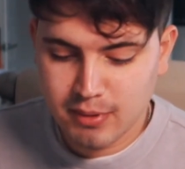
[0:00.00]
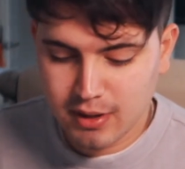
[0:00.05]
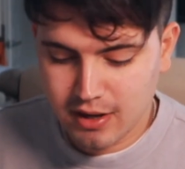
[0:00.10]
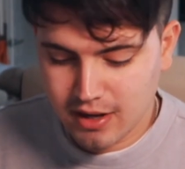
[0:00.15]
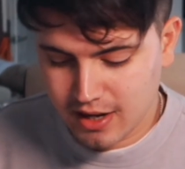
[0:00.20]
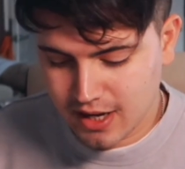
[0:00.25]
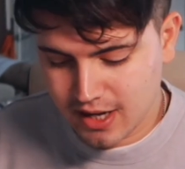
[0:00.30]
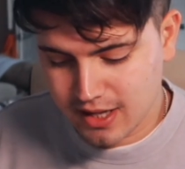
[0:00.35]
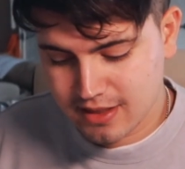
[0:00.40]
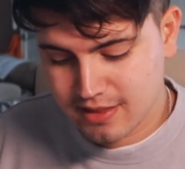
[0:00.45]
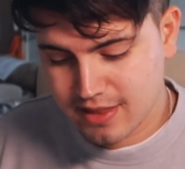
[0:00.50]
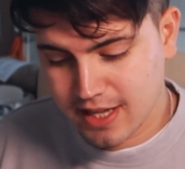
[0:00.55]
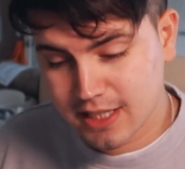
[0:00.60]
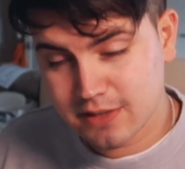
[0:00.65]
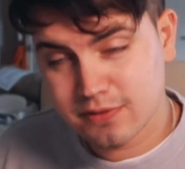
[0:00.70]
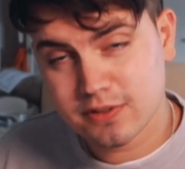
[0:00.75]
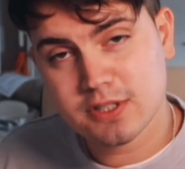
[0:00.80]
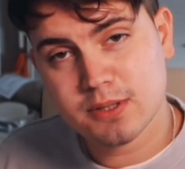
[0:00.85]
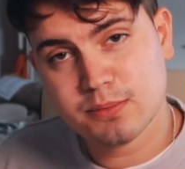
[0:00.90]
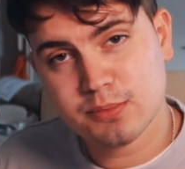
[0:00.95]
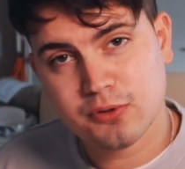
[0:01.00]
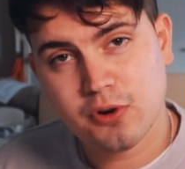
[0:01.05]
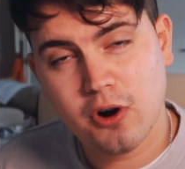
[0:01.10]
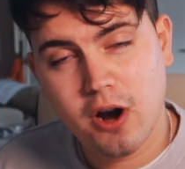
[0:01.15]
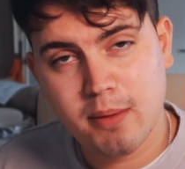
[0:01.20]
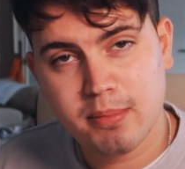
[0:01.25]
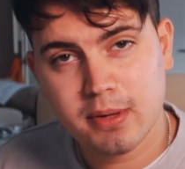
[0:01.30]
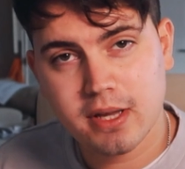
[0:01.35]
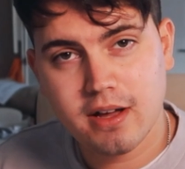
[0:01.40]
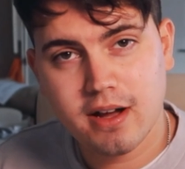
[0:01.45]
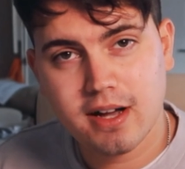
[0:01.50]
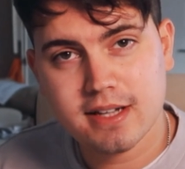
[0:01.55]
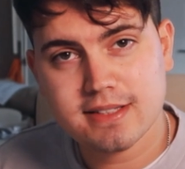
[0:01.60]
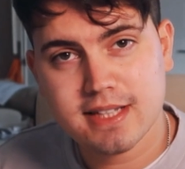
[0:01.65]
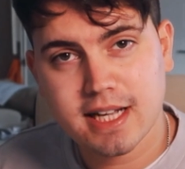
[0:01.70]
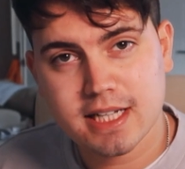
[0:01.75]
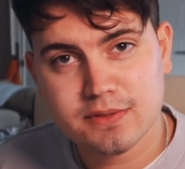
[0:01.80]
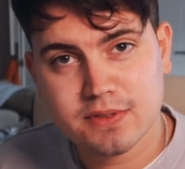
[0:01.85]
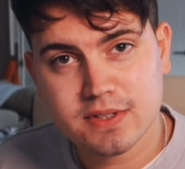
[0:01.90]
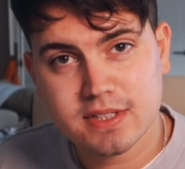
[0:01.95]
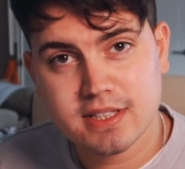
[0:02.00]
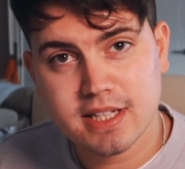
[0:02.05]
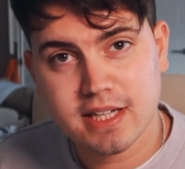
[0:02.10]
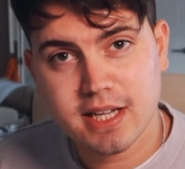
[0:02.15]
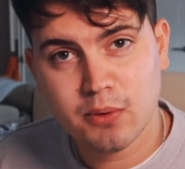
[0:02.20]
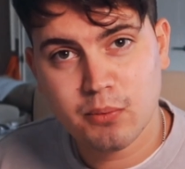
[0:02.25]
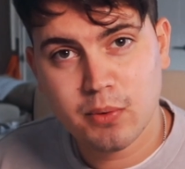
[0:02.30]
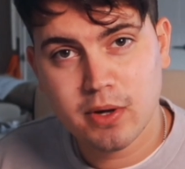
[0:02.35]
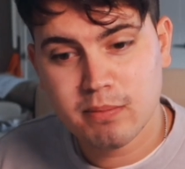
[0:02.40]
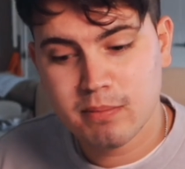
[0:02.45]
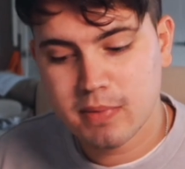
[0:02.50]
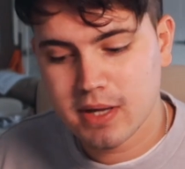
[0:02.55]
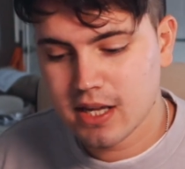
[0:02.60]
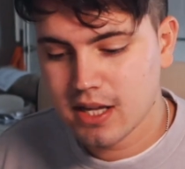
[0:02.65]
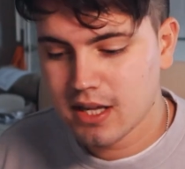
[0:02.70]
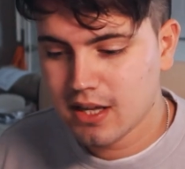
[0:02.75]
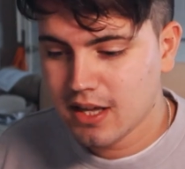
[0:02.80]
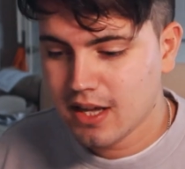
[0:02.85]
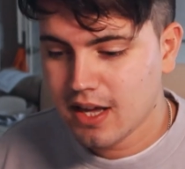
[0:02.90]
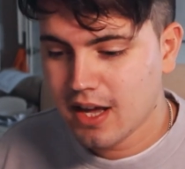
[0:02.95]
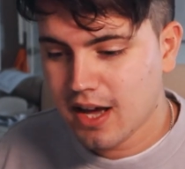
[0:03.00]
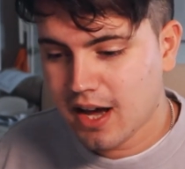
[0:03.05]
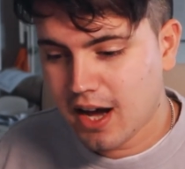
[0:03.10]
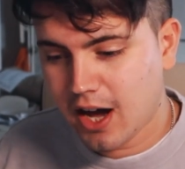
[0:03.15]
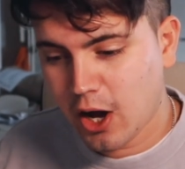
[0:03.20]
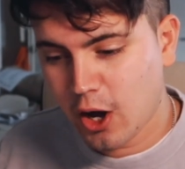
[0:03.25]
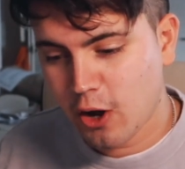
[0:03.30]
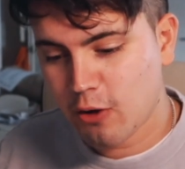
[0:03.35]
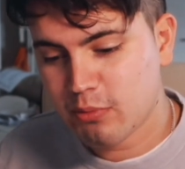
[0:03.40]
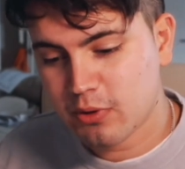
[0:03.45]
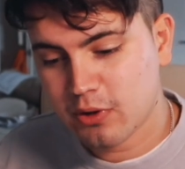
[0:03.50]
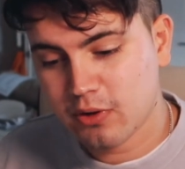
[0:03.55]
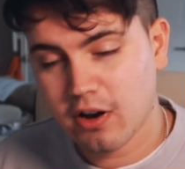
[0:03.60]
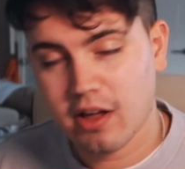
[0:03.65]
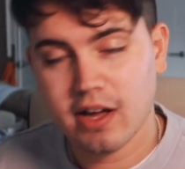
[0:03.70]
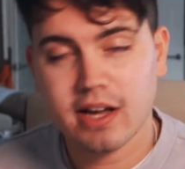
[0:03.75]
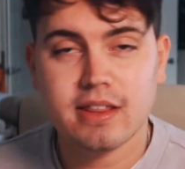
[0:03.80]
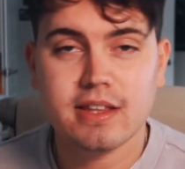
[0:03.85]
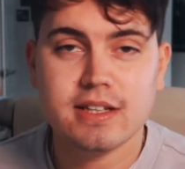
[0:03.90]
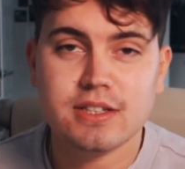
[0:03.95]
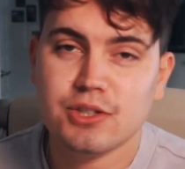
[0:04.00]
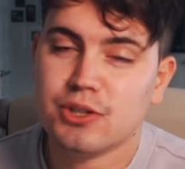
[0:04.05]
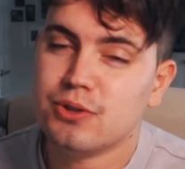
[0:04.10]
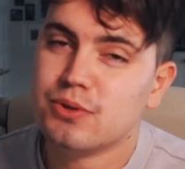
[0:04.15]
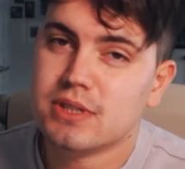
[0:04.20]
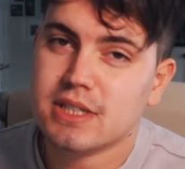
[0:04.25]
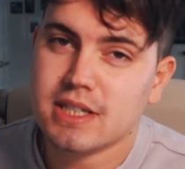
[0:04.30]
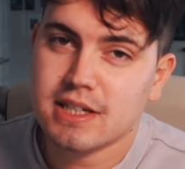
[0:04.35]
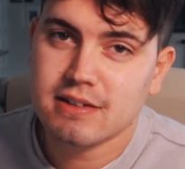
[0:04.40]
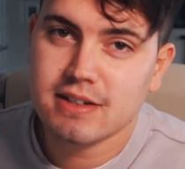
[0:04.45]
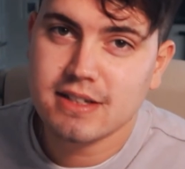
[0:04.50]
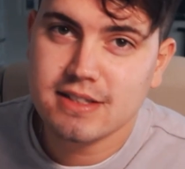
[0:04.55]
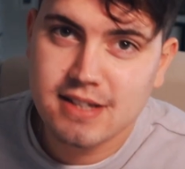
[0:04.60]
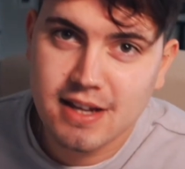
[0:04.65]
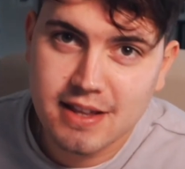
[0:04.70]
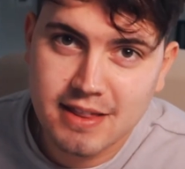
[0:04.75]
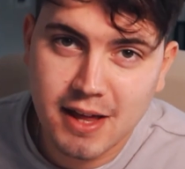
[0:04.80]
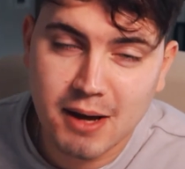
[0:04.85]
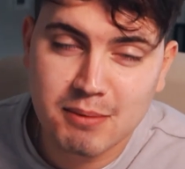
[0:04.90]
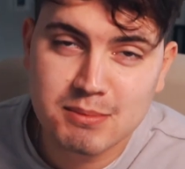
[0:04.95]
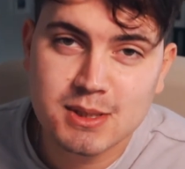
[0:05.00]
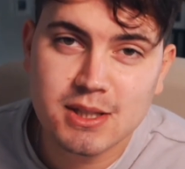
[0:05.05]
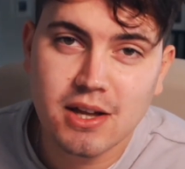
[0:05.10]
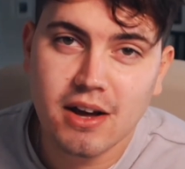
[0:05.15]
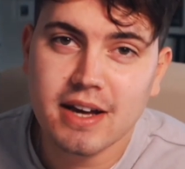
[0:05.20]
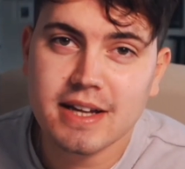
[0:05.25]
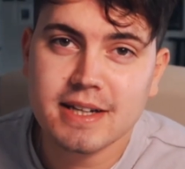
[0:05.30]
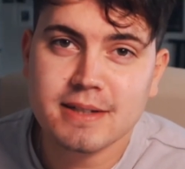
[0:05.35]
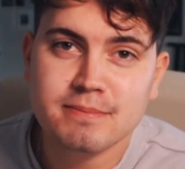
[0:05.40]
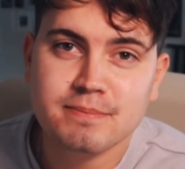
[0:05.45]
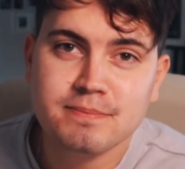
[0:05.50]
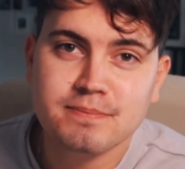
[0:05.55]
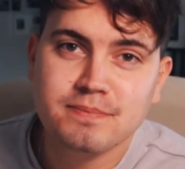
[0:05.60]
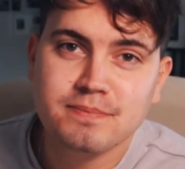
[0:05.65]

But uh, thanks for subscribing, guys. Thanks for sticking with me. I hope you like this new series that I'm starting.